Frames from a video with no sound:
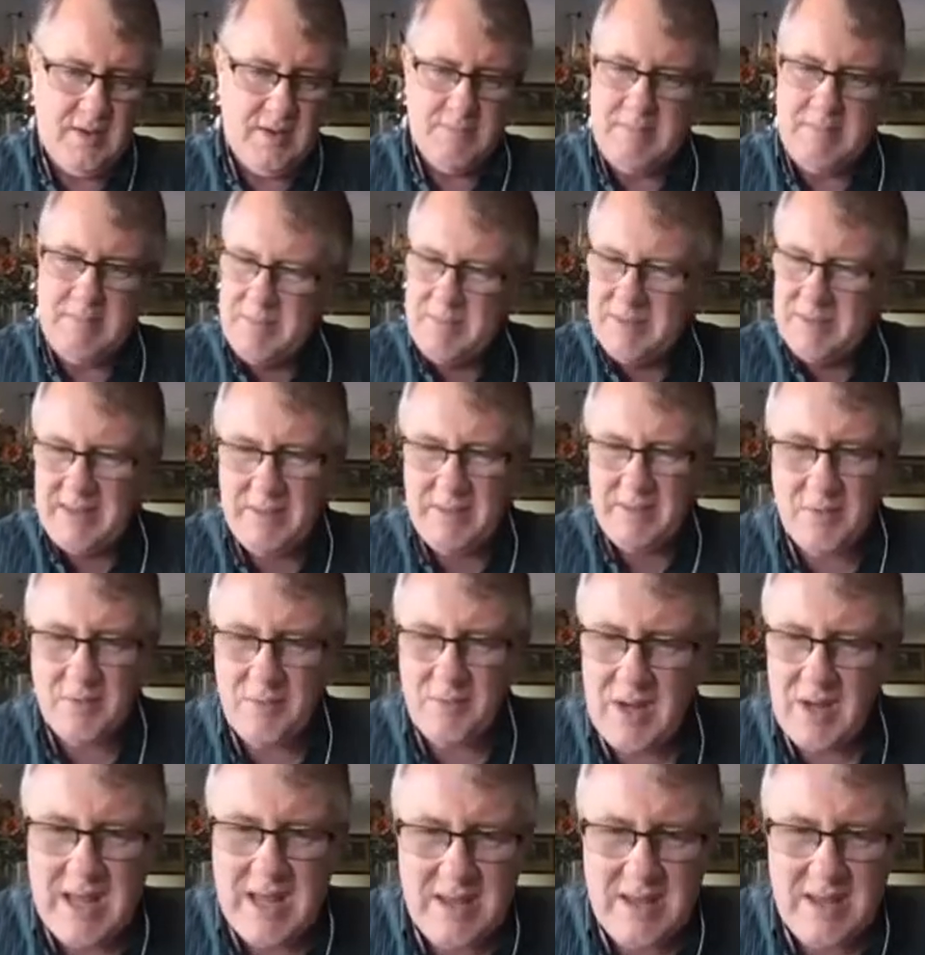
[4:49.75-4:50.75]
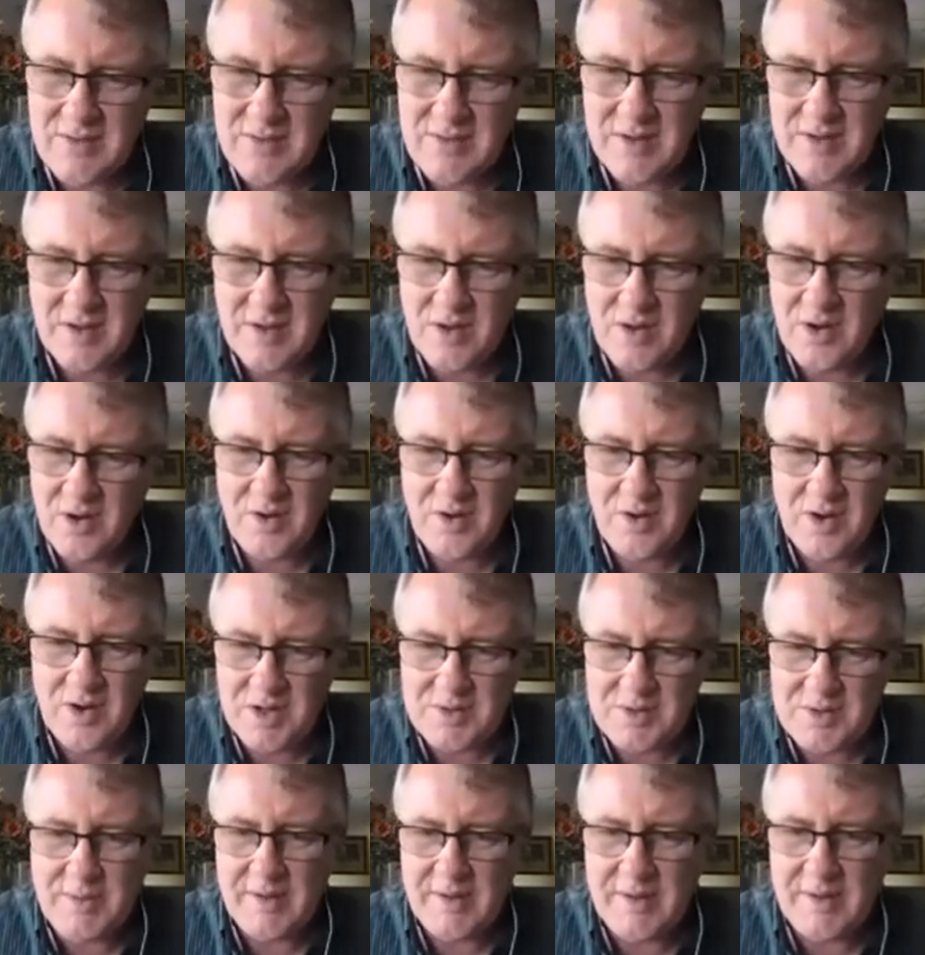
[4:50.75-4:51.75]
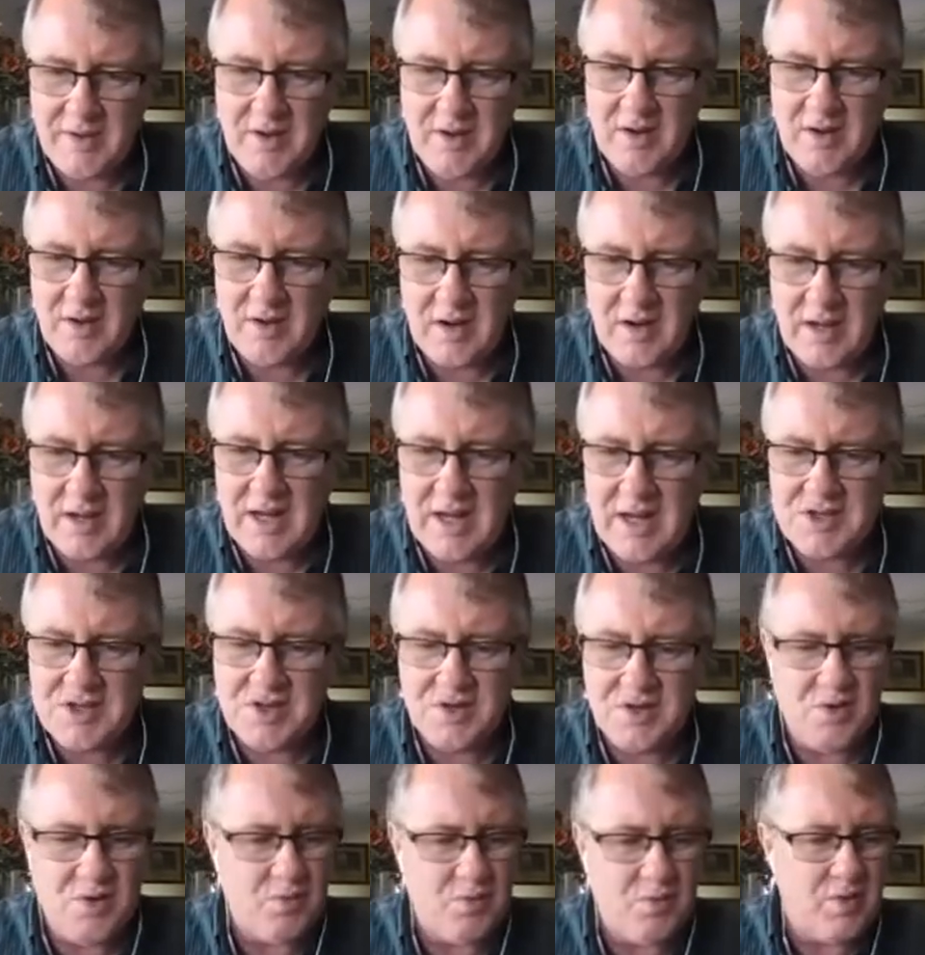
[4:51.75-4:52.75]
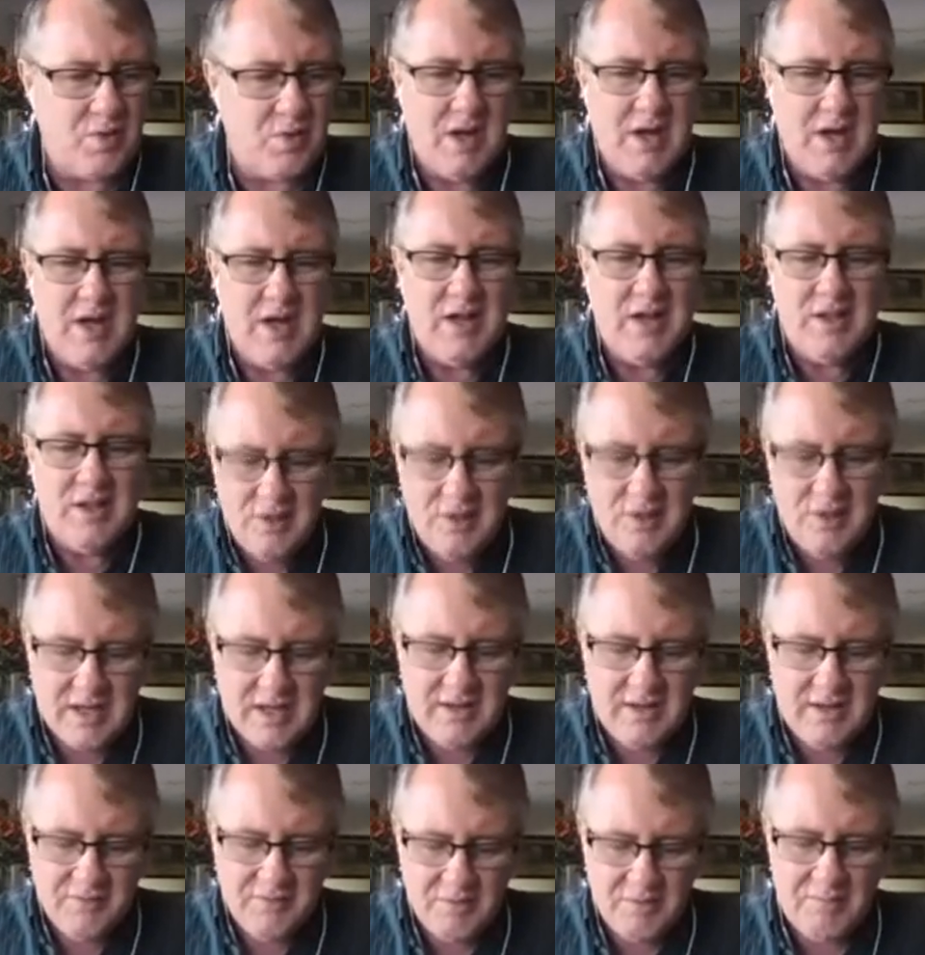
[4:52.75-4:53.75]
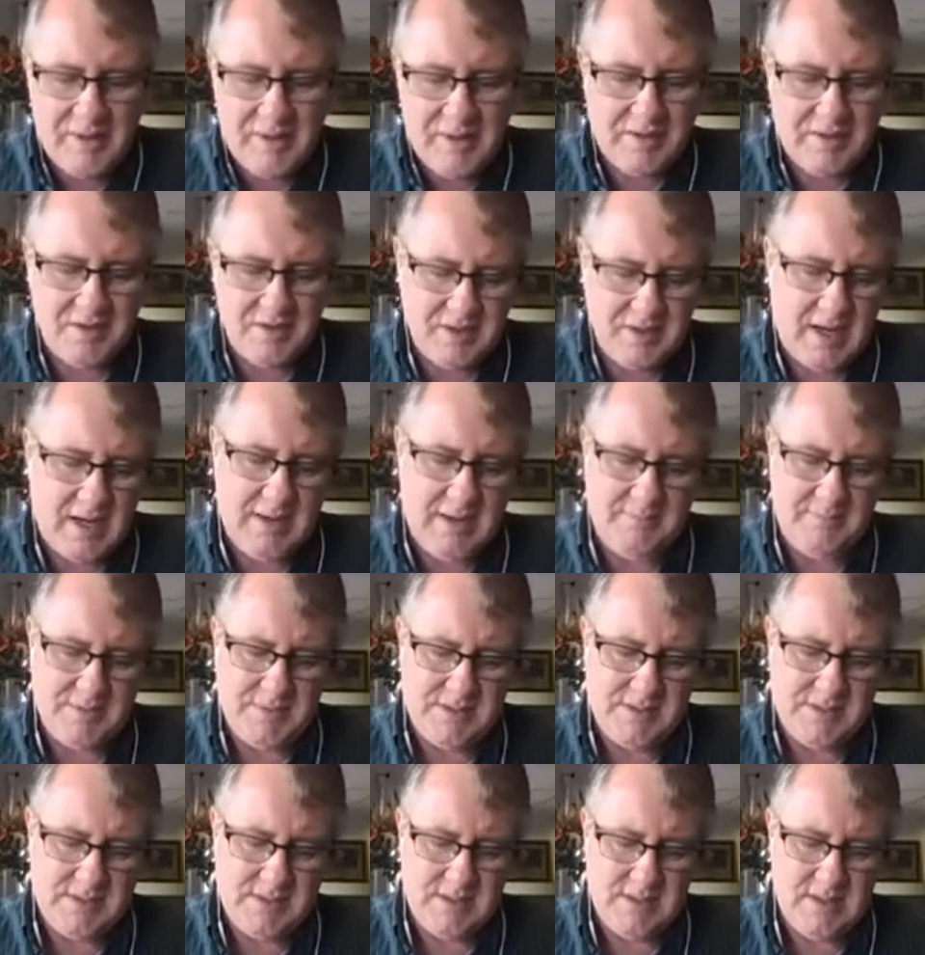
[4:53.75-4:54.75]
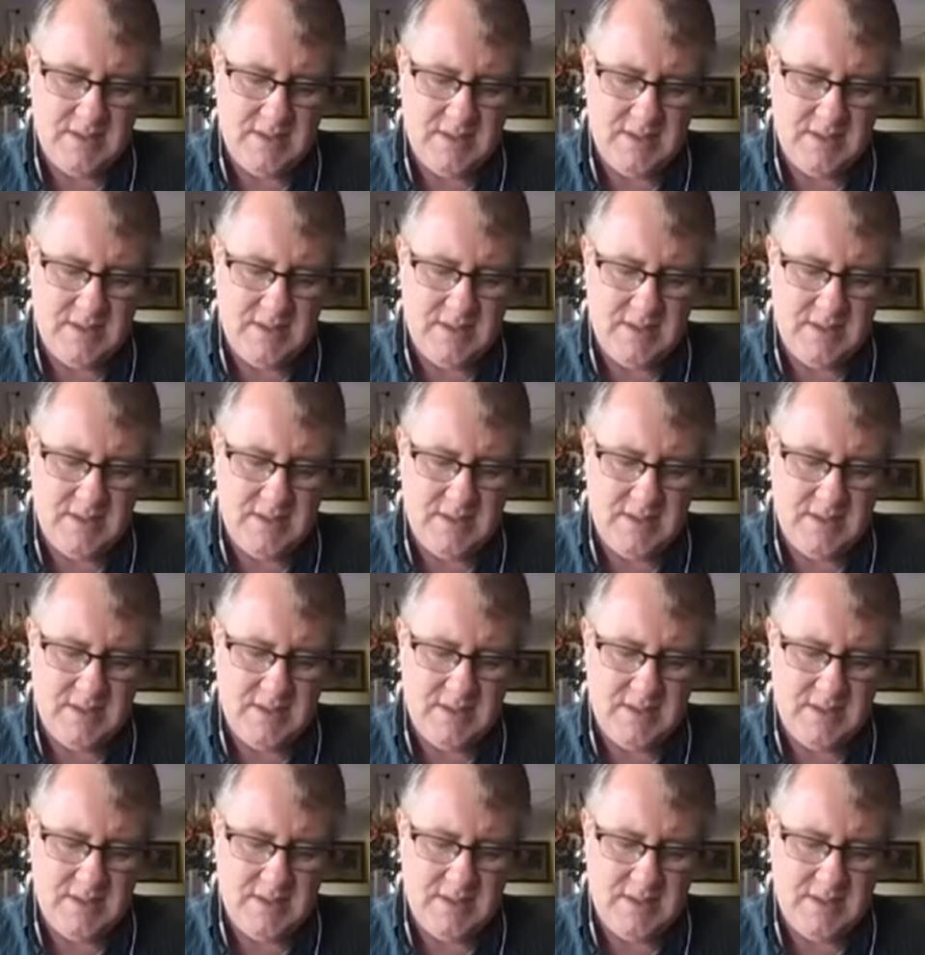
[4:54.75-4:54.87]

Maybe they were even encouraged by the congregation who were looking for better times.